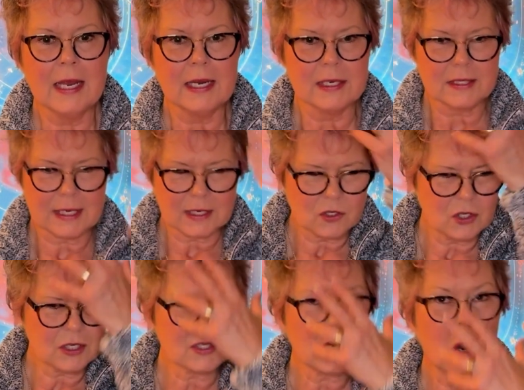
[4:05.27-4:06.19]
It's like
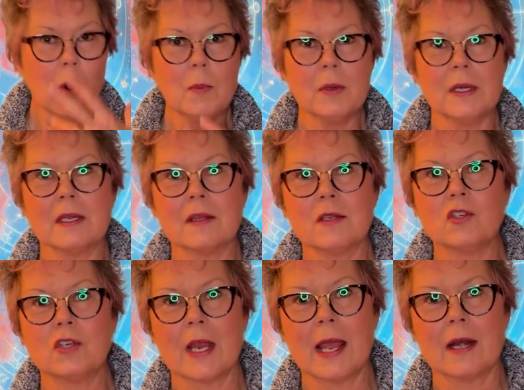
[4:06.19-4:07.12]
just opening the
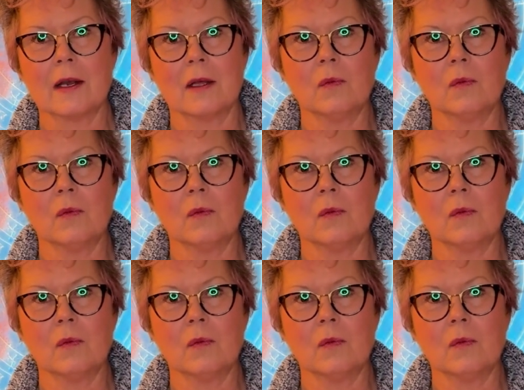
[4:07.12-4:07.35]
channel.